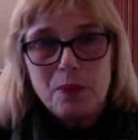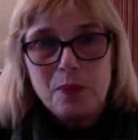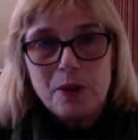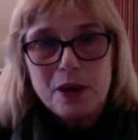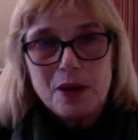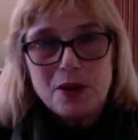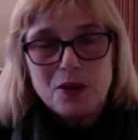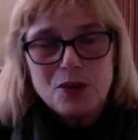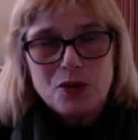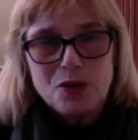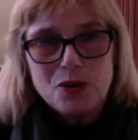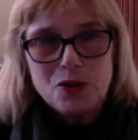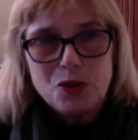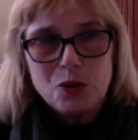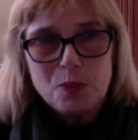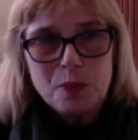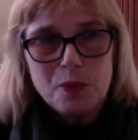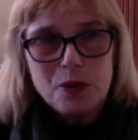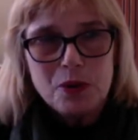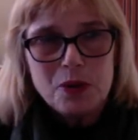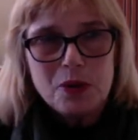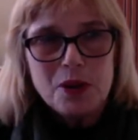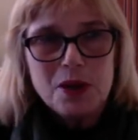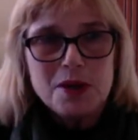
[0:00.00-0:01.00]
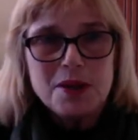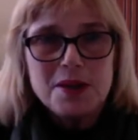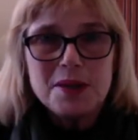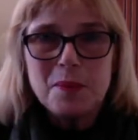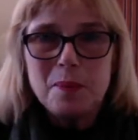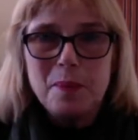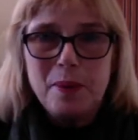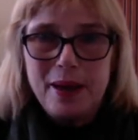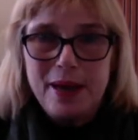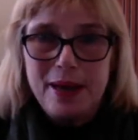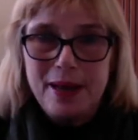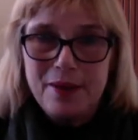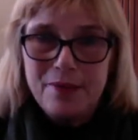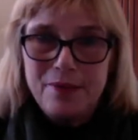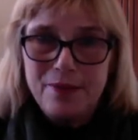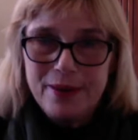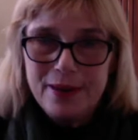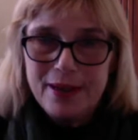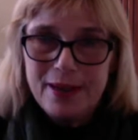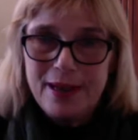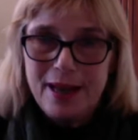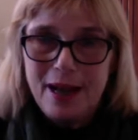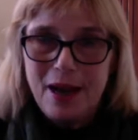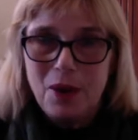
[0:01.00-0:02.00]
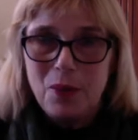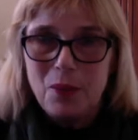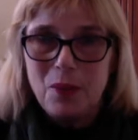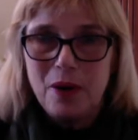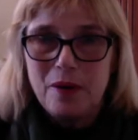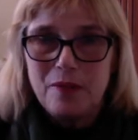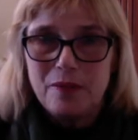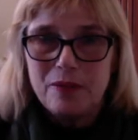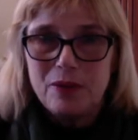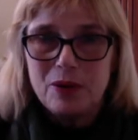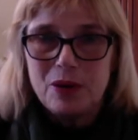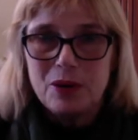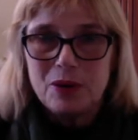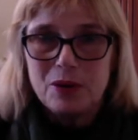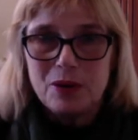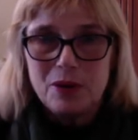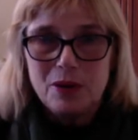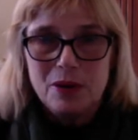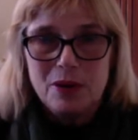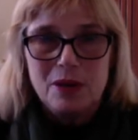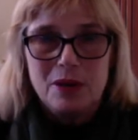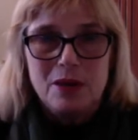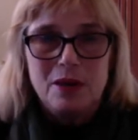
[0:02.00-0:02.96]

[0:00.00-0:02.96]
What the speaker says: because Jupiter is a benefic. However,